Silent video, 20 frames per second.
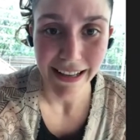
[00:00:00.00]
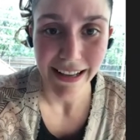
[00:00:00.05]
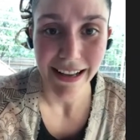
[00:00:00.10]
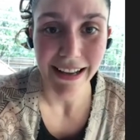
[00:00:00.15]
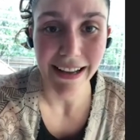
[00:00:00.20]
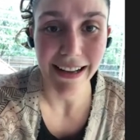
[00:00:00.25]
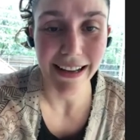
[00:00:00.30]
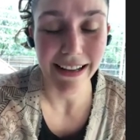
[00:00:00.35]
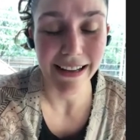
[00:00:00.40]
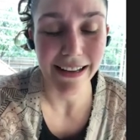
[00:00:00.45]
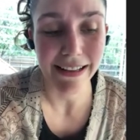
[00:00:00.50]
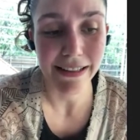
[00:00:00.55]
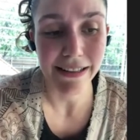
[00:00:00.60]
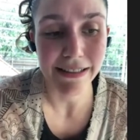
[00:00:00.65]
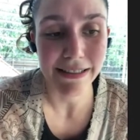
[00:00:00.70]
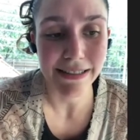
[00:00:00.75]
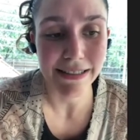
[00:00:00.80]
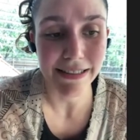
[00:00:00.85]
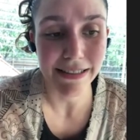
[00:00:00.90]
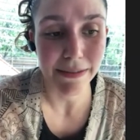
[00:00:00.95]

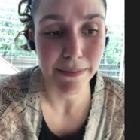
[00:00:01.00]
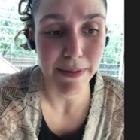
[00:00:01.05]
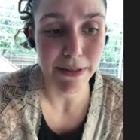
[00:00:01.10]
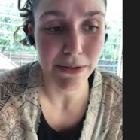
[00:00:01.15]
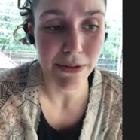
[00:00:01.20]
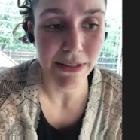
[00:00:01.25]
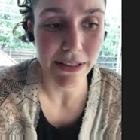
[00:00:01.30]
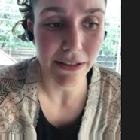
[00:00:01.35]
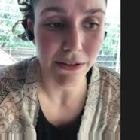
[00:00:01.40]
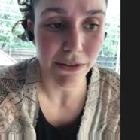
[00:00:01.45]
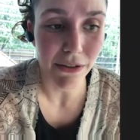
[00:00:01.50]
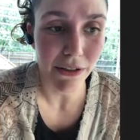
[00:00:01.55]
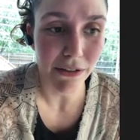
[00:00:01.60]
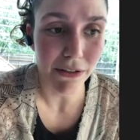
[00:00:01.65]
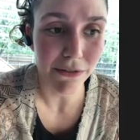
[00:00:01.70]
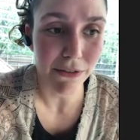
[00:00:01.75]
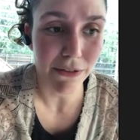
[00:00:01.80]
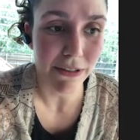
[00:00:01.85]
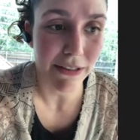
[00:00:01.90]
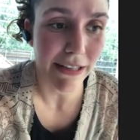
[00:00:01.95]
And between the
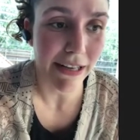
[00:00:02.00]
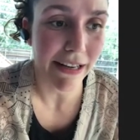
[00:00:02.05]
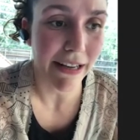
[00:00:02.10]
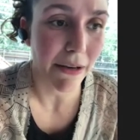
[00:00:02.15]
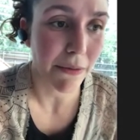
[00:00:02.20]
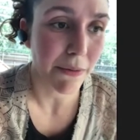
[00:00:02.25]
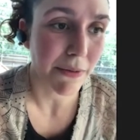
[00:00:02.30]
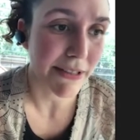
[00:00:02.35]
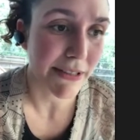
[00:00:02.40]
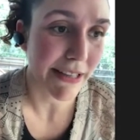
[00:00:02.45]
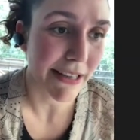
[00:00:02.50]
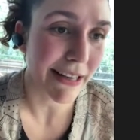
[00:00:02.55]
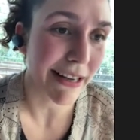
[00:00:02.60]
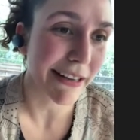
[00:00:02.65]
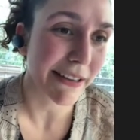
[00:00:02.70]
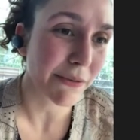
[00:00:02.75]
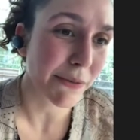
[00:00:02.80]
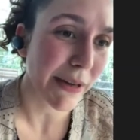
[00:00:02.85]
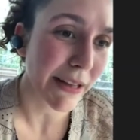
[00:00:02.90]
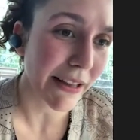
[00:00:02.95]
choreographer and I would say
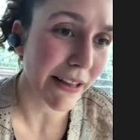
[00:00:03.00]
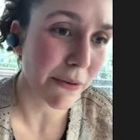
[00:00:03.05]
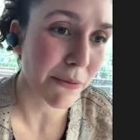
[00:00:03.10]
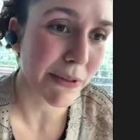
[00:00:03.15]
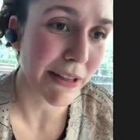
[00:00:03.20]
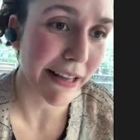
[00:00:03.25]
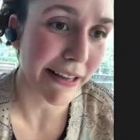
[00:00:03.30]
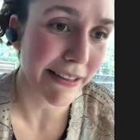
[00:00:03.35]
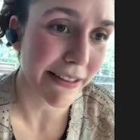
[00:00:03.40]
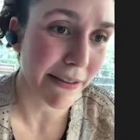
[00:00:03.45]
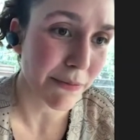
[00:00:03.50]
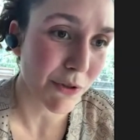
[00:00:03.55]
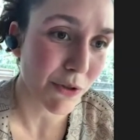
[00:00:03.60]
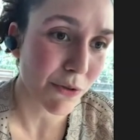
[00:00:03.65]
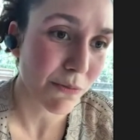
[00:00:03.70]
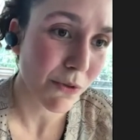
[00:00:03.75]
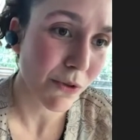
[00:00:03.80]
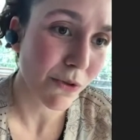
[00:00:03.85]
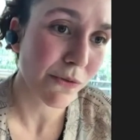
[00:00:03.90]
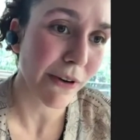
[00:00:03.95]
like, well, I would like them
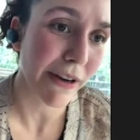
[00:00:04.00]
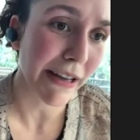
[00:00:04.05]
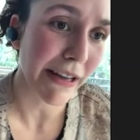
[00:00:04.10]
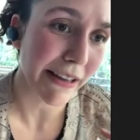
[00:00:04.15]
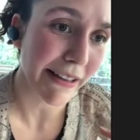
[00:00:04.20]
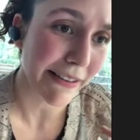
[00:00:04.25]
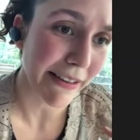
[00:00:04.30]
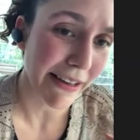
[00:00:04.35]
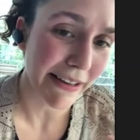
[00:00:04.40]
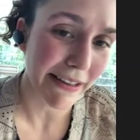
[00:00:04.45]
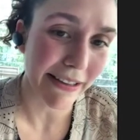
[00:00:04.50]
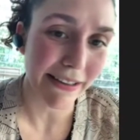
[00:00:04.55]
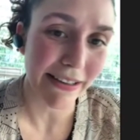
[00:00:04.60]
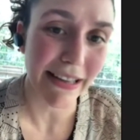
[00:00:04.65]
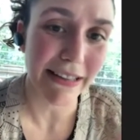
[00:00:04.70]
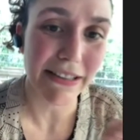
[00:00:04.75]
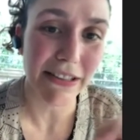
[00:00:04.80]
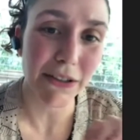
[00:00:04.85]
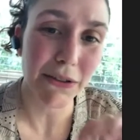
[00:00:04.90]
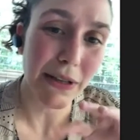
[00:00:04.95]
to move. I
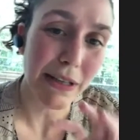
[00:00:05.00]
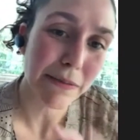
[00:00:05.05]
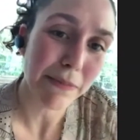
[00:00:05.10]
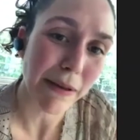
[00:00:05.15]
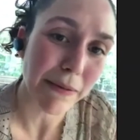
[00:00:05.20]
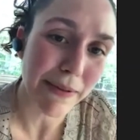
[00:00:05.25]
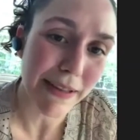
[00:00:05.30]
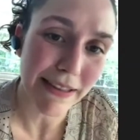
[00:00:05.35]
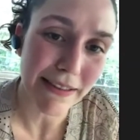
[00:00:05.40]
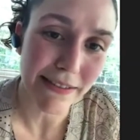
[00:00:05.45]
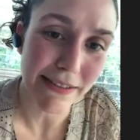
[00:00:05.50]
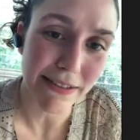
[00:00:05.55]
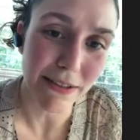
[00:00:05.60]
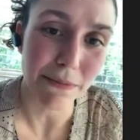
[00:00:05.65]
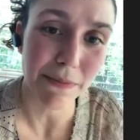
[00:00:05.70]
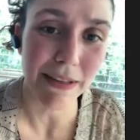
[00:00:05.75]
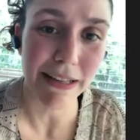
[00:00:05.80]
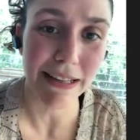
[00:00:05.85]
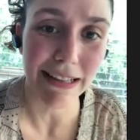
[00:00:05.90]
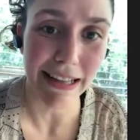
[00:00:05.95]
integrate maybe
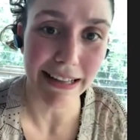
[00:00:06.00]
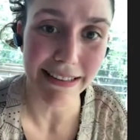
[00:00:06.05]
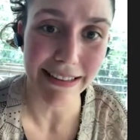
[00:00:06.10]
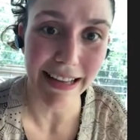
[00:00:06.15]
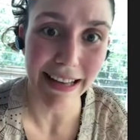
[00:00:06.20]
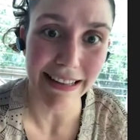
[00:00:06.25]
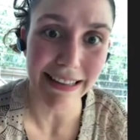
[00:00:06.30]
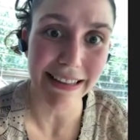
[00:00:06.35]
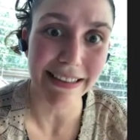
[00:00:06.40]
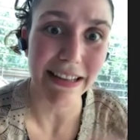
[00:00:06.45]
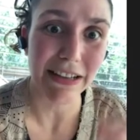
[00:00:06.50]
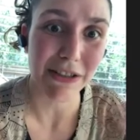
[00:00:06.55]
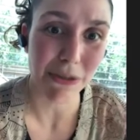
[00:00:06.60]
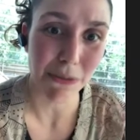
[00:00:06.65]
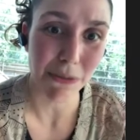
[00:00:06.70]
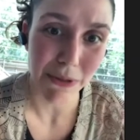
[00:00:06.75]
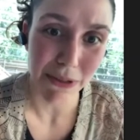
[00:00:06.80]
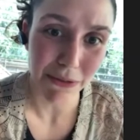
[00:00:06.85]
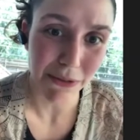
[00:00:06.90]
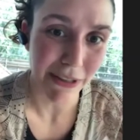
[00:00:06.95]
something like that, and then
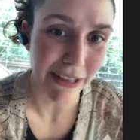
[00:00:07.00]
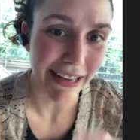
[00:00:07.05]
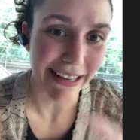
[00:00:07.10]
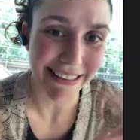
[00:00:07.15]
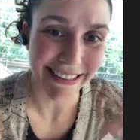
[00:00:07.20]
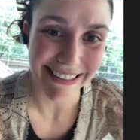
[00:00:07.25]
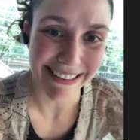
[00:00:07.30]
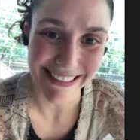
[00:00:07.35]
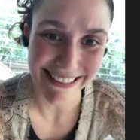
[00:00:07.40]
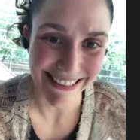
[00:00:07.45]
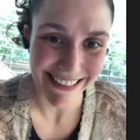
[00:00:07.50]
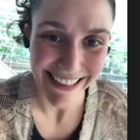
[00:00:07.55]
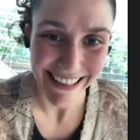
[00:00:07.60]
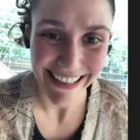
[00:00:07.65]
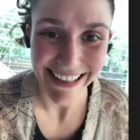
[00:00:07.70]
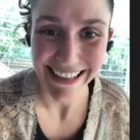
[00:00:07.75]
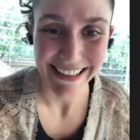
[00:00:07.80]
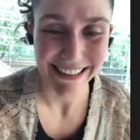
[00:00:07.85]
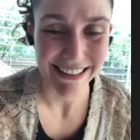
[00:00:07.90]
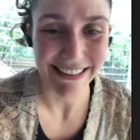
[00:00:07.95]
she would create this
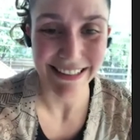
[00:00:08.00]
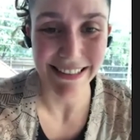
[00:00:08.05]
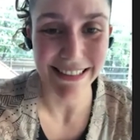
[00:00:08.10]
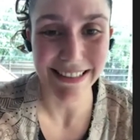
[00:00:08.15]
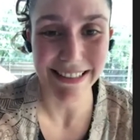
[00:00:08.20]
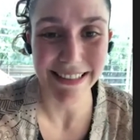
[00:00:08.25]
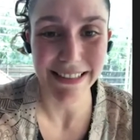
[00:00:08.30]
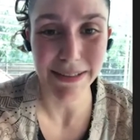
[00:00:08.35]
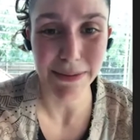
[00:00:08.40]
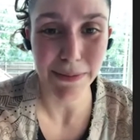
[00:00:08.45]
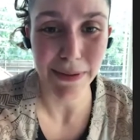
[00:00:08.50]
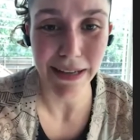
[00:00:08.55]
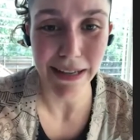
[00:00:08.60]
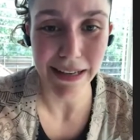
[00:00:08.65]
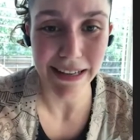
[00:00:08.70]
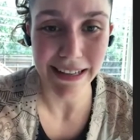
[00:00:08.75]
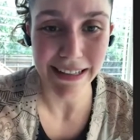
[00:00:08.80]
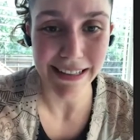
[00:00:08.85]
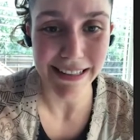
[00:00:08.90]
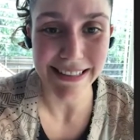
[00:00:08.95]

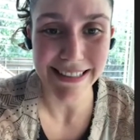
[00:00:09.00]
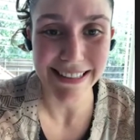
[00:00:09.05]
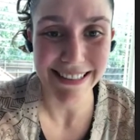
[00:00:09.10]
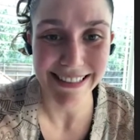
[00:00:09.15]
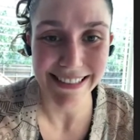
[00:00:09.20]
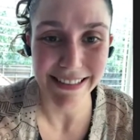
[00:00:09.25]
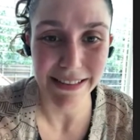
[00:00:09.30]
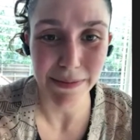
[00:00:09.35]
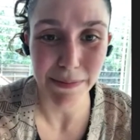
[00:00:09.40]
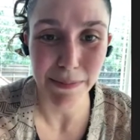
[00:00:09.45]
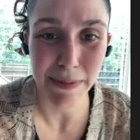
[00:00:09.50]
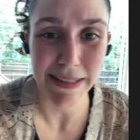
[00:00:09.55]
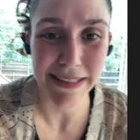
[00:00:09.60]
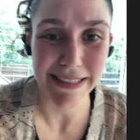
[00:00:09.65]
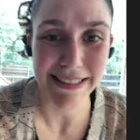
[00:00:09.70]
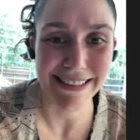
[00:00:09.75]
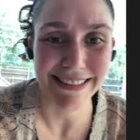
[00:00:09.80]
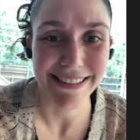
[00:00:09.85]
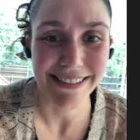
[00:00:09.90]
really nice piece.